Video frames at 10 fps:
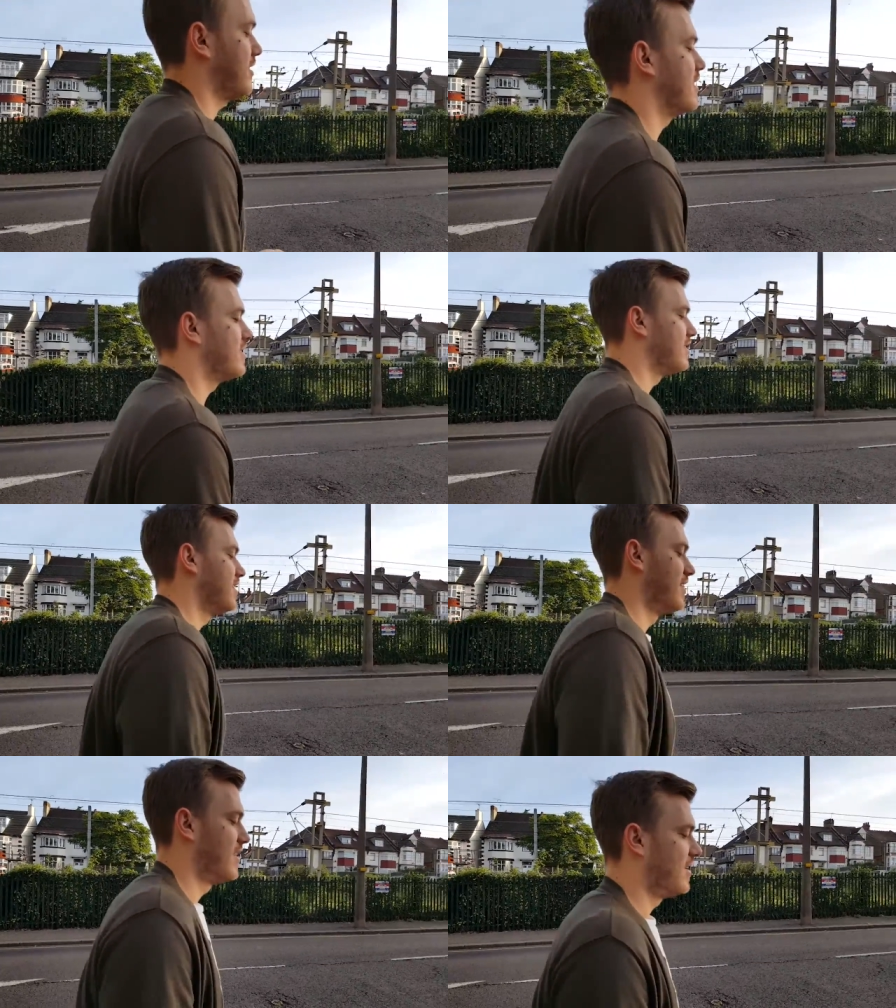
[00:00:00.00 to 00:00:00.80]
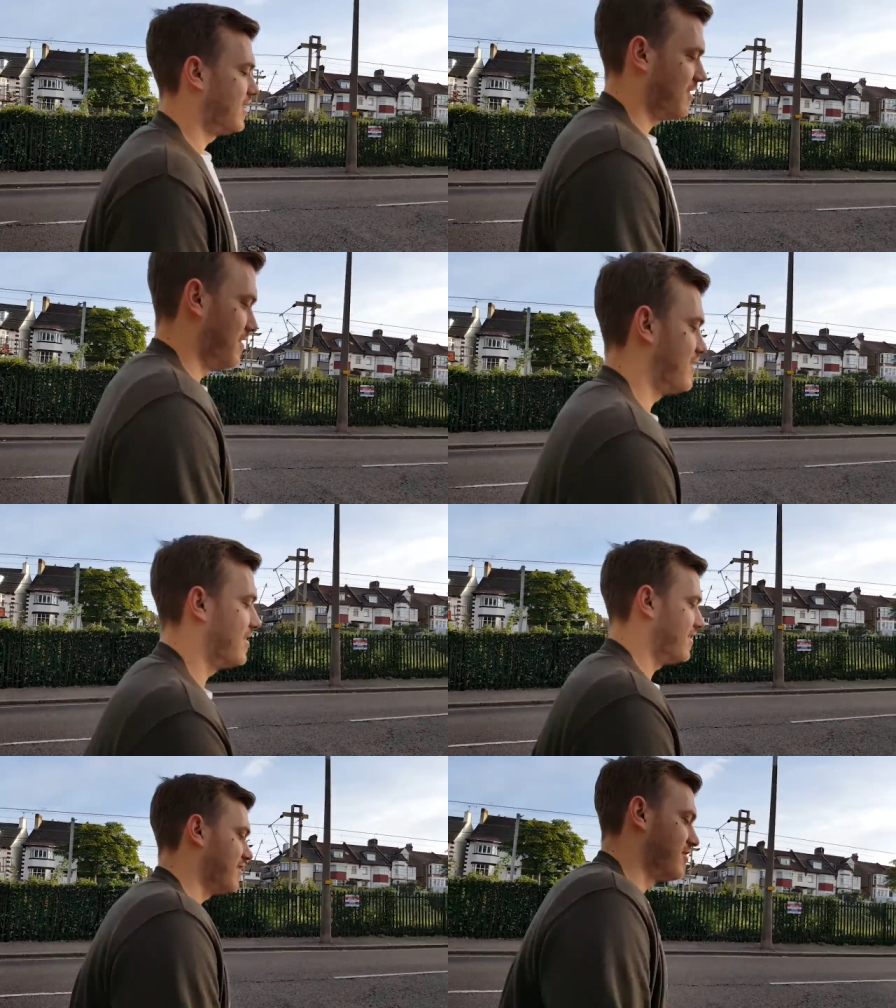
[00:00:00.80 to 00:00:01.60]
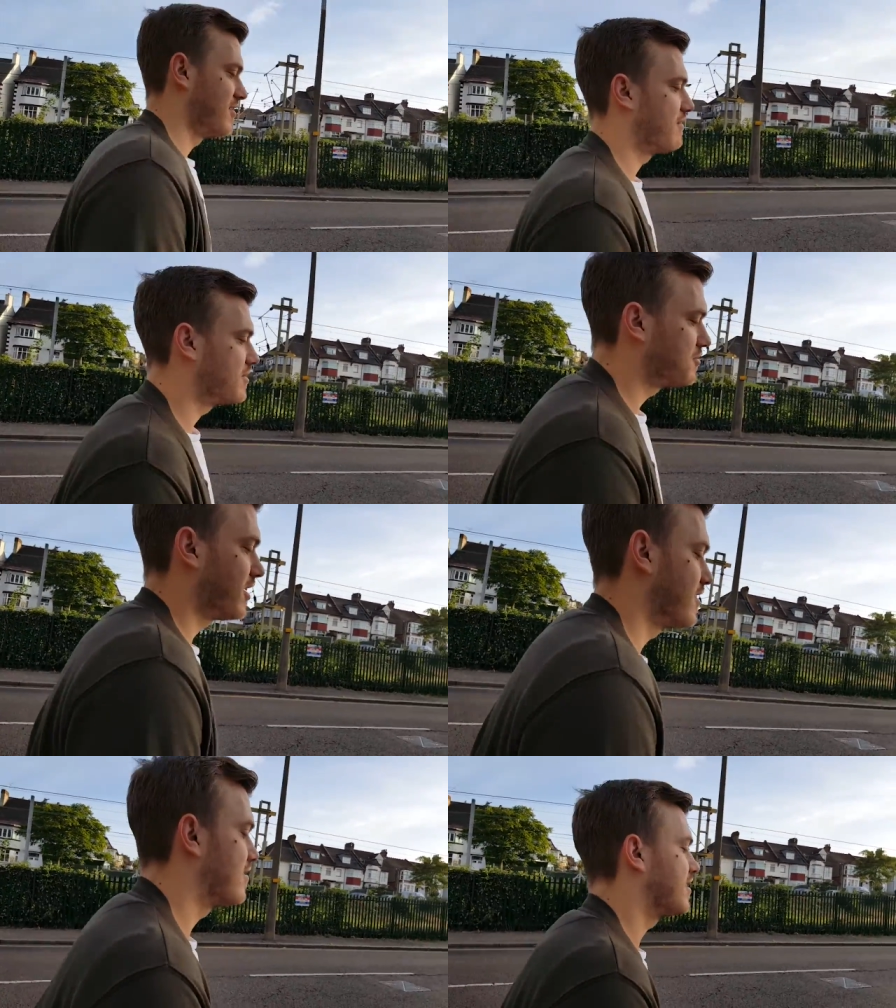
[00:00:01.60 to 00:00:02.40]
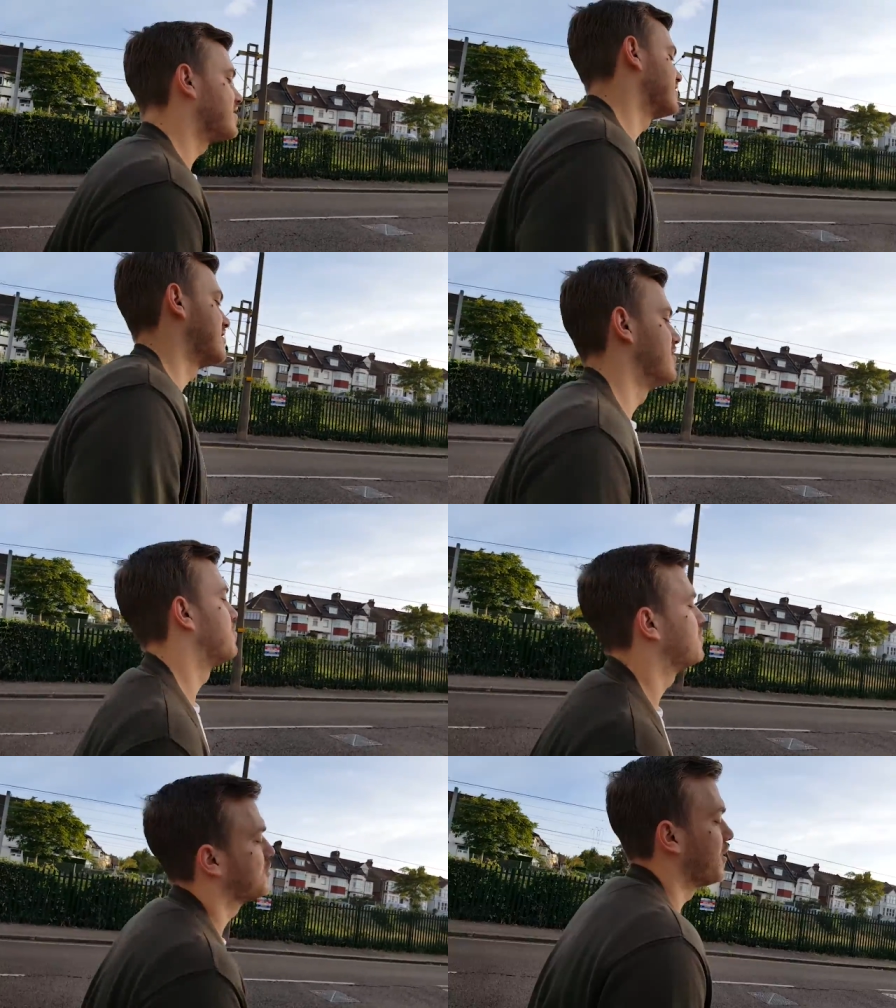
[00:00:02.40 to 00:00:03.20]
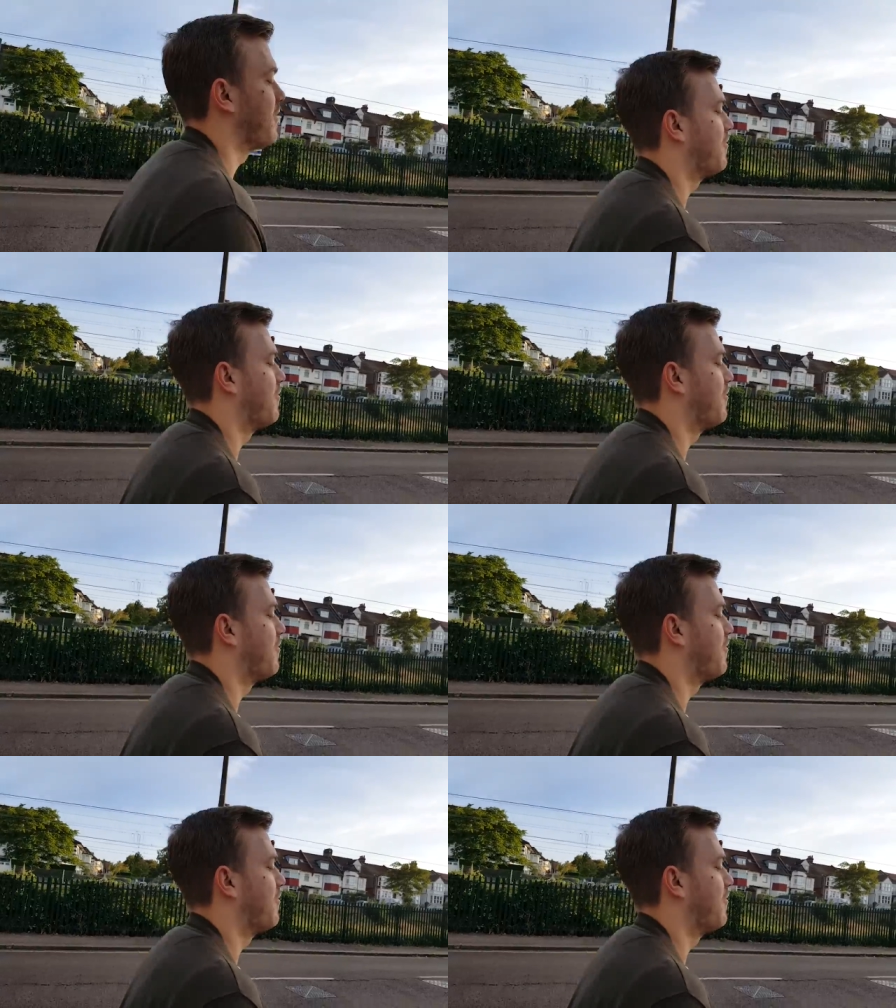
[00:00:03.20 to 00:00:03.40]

then there's not another train that takes us to the street